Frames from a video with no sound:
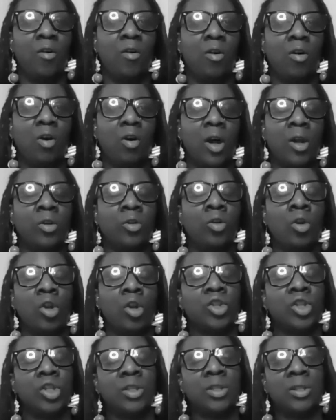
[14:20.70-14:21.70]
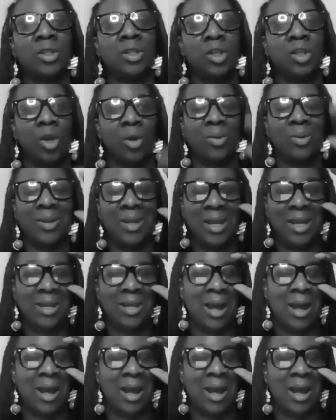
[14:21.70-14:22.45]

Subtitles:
for not just, you know,